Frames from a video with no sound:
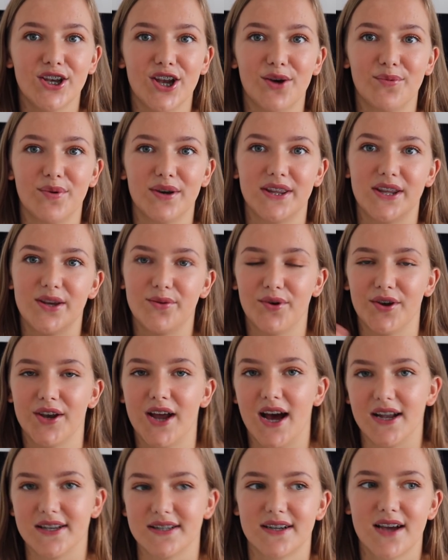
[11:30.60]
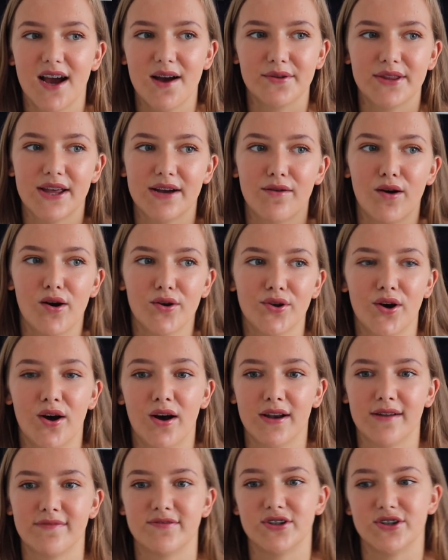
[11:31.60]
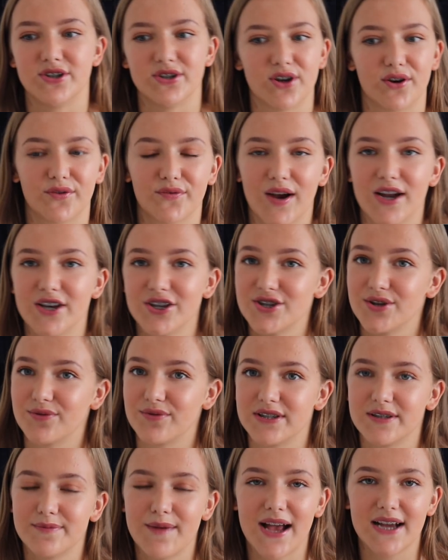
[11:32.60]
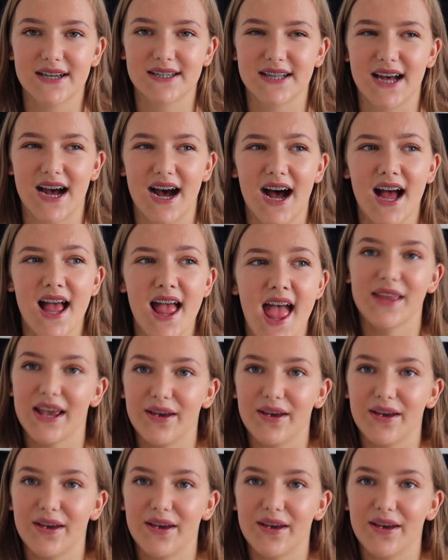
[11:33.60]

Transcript: you know, whether you want her to go there or not, and if she's your friend, she'll respect that.